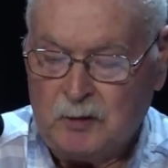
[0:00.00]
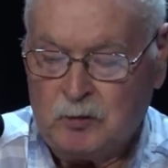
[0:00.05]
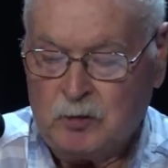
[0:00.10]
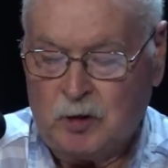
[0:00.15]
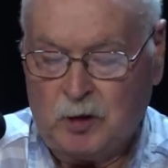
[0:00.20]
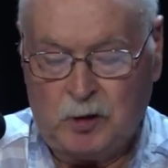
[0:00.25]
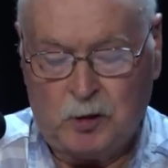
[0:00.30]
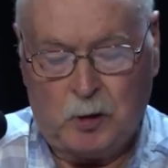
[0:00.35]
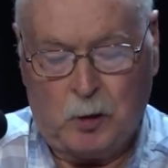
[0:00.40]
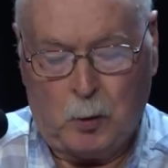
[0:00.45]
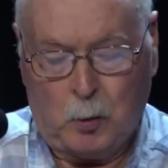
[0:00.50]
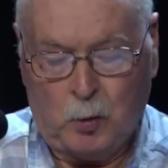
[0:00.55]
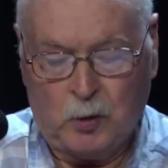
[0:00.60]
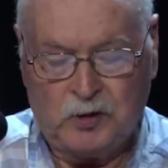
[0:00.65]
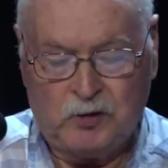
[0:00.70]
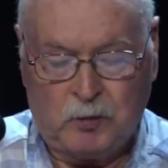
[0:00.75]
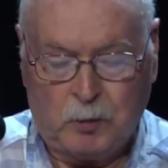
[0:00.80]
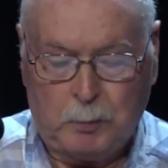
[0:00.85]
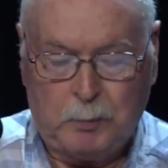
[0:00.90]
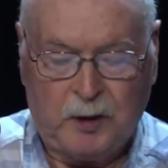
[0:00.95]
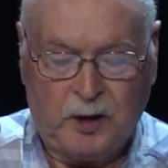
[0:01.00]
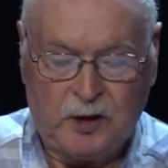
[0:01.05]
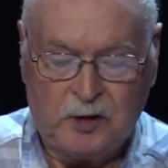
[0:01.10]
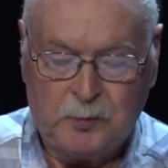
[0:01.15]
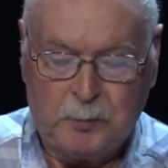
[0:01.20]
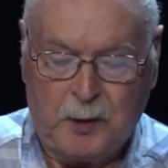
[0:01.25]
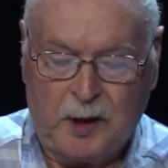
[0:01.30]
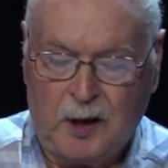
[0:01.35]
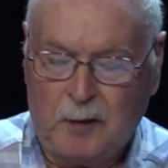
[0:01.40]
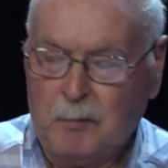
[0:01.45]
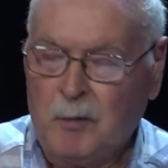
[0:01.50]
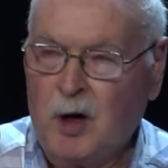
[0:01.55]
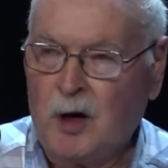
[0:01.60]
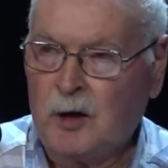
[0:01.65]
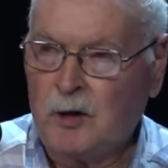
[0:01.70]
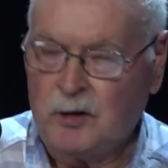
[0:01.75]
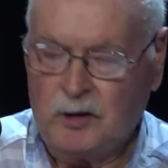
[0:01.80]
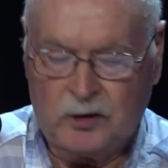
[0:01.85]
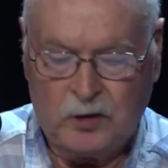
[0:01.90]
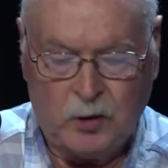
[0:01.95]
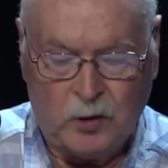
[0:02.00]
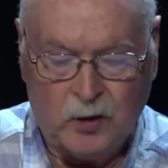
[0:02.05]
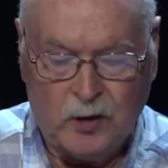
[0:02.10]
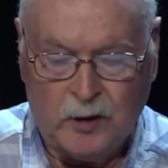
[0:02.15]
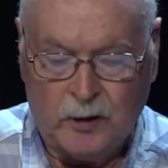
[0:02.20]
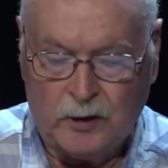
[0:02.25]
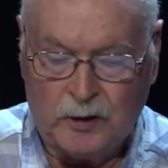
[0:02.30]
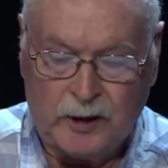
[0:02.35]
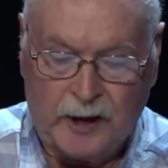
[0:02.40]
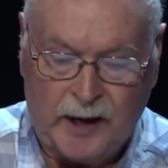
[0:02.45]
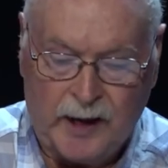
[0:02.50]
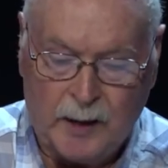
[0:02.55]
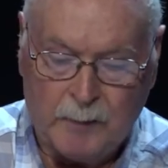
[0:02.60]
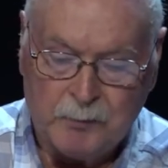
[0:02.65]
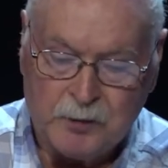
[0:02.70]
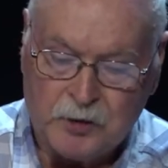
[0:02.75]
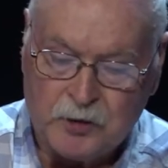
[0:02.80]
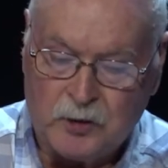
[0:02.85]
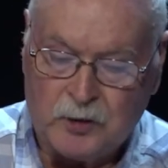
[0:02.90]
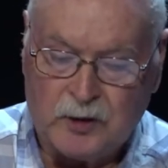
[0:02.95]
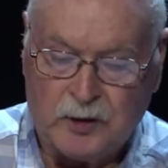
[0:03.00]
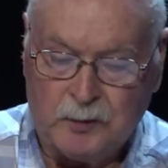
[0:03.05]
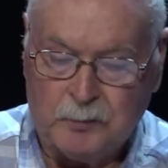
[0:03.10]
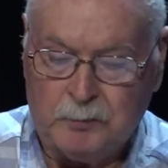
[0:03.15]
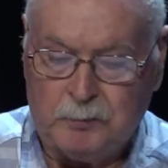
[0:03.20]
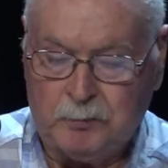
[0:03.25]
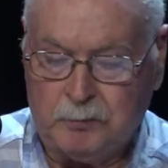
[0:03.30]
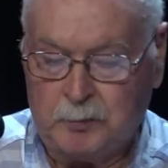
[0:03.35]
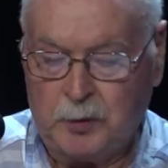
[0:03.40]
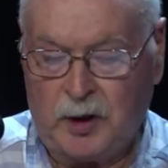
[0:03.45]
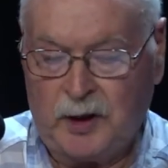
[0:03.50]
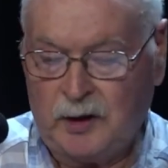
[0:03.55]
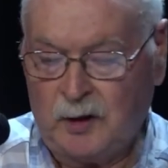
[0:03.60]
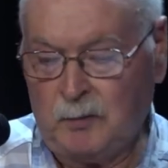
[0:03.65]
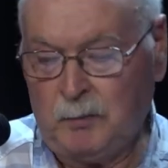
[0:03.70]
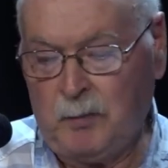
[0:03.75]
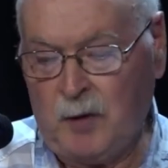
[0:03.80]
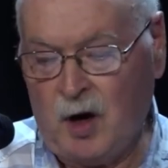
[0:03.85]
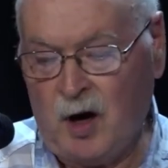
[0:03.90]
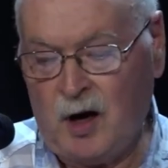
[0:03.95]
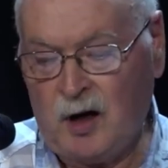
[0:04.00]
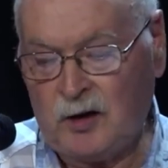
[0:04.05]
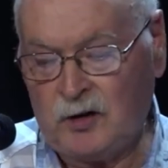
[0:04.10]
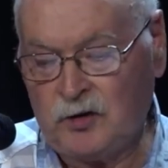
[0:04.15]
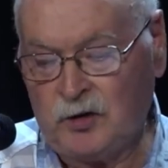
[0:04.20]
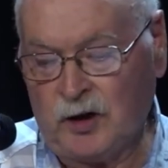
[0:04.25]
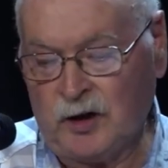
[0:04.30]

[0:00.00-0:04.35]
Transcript: was replaced by a modern 200 amp circuit breaker box,